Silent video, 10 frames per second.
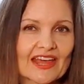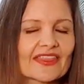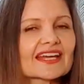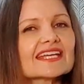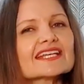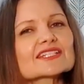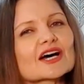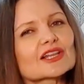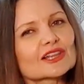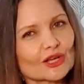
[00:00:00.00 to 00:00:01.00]
There is
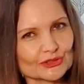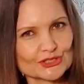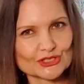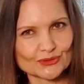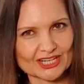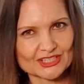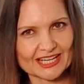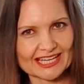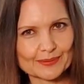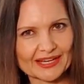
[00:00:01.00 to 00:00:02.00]
a lot to scratch your
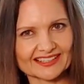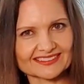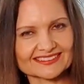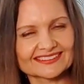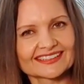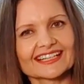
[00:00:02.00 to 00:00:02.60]
head about.